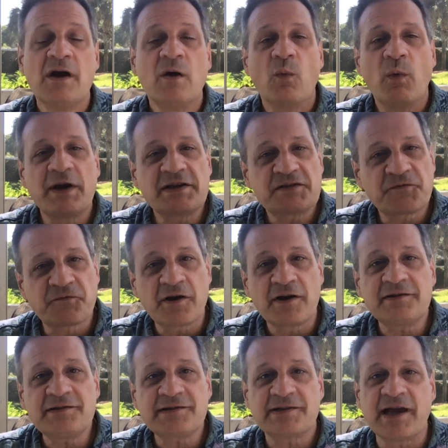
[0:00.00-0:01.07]
what is
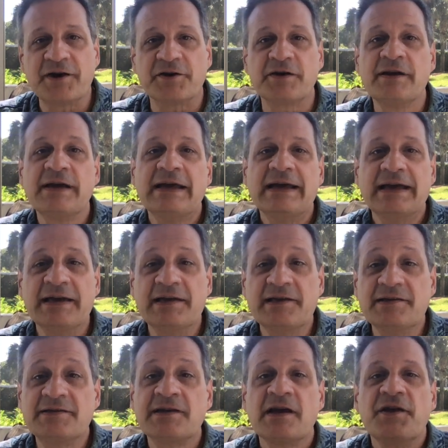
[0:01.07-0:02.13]
front and center
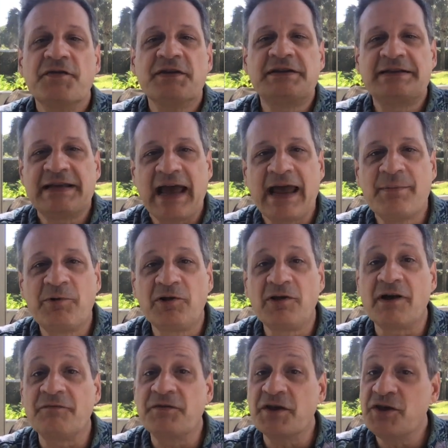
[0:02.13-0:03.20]
is the table
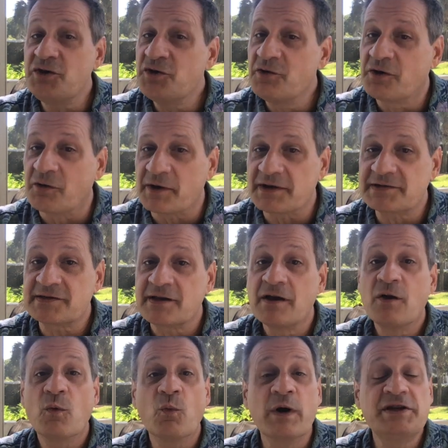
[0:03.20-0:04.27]
of the Eucharist,
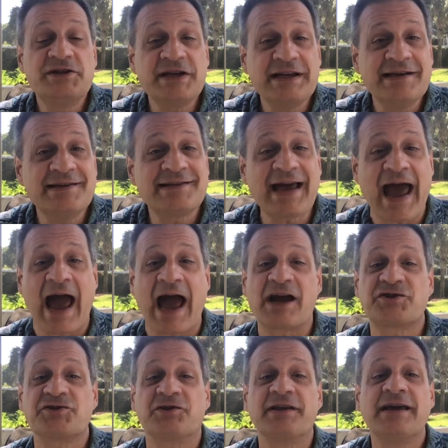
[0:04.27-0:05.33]
which is
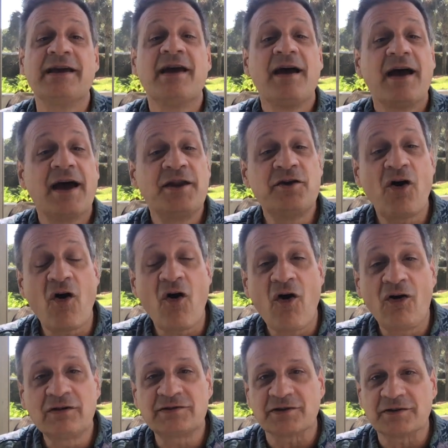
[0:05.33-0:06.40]
actually an
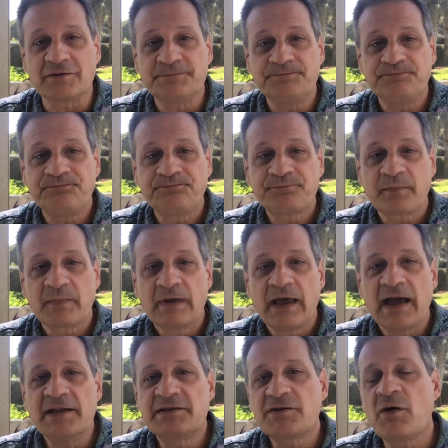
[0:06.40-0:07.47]
altar.
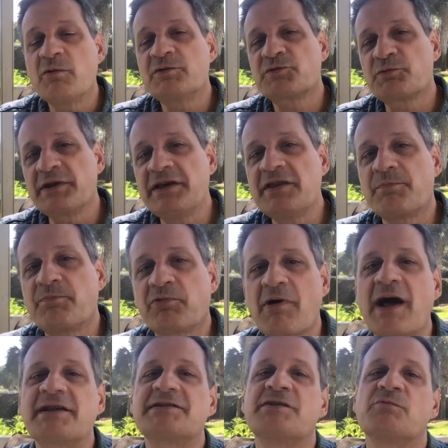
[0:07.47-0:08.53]
And so it was really the
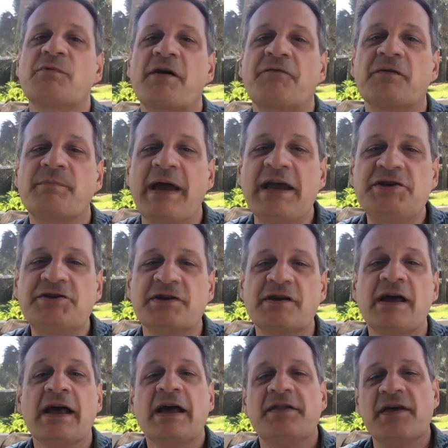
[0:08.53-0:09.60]
Protestant Reformation
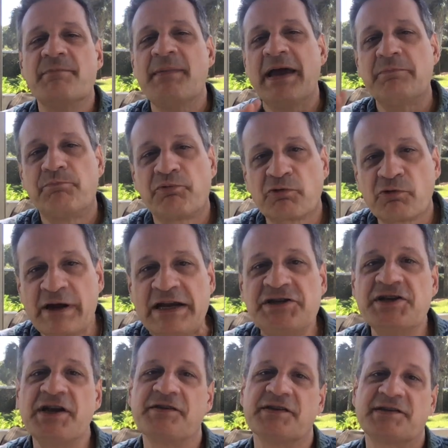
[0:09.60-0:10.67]
that made
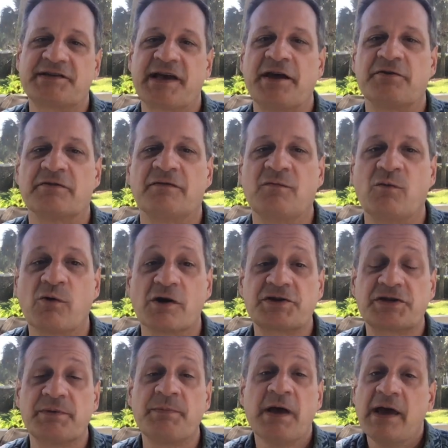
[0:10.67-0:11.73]
preaching the center of
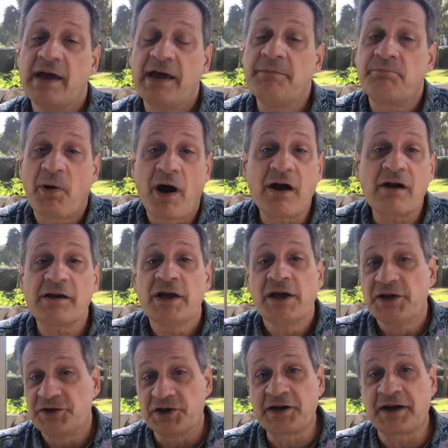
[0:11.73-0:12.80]
worship, in part
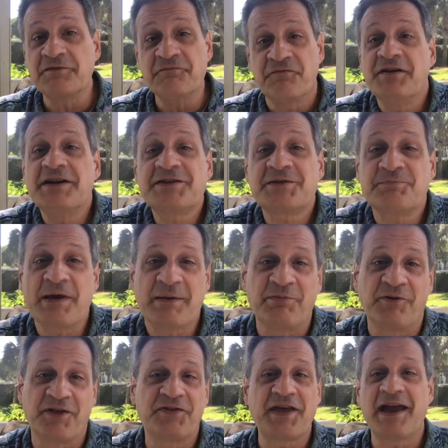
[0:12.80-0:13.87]
to convince
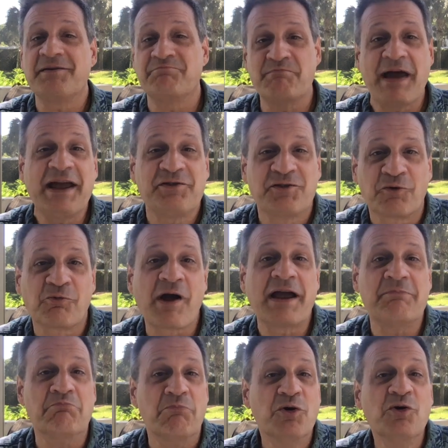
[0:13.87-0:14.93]
people that they had made the
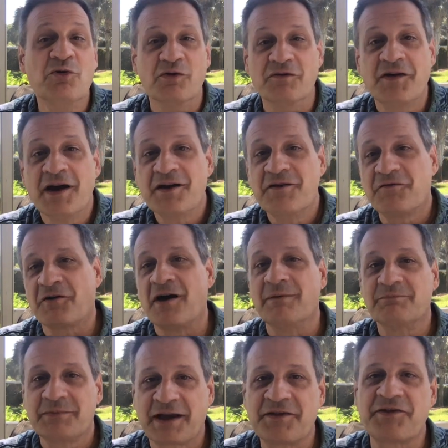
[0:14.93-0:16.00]
right move
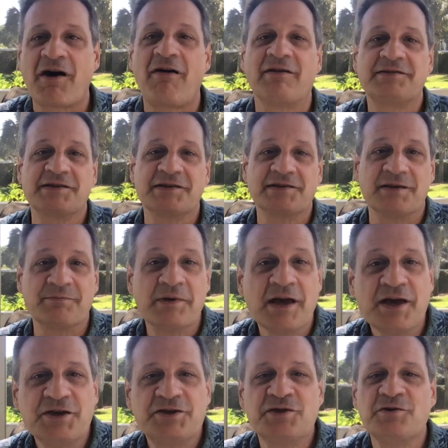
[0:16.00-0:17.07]
from Catholicism
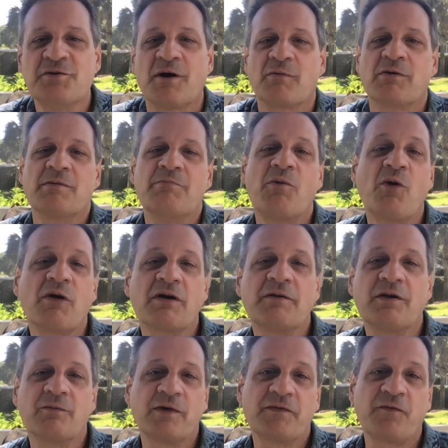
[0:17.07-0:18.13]
to a more
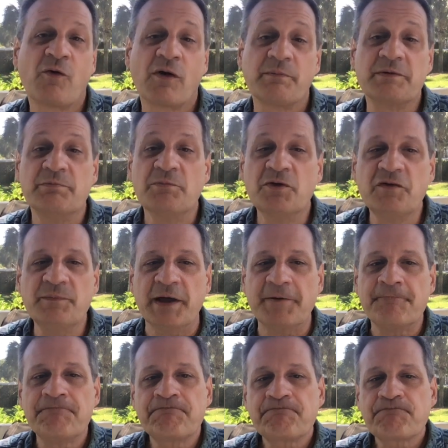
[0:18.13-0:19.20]
reformed movement.
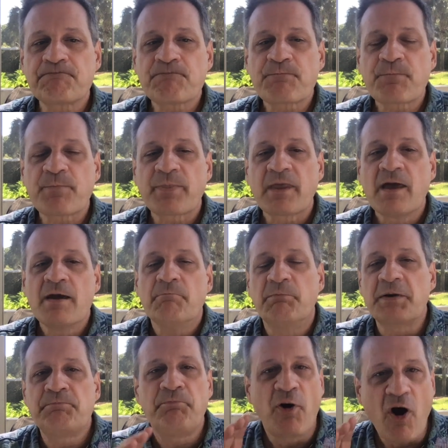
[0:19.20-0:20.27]

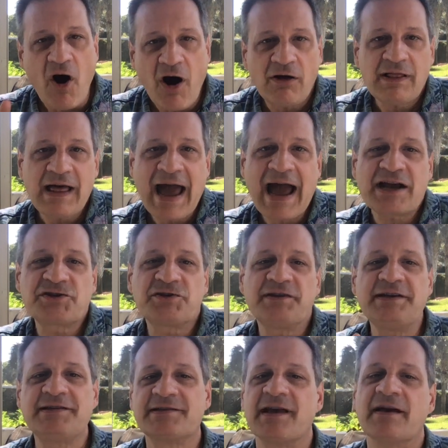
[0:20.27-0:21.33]
But Paul
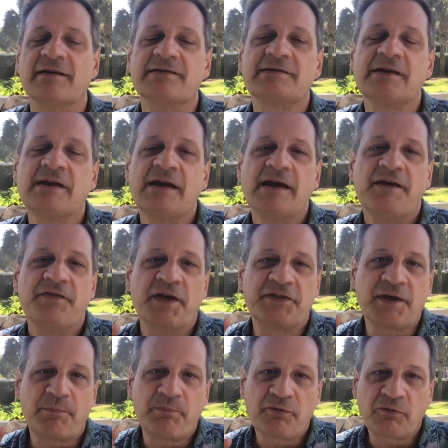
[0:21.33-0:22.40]
actually says that
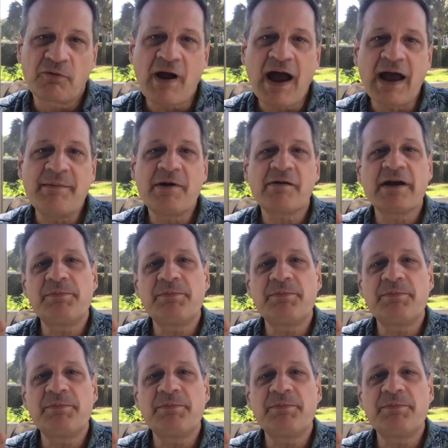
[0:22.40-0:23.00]
the primary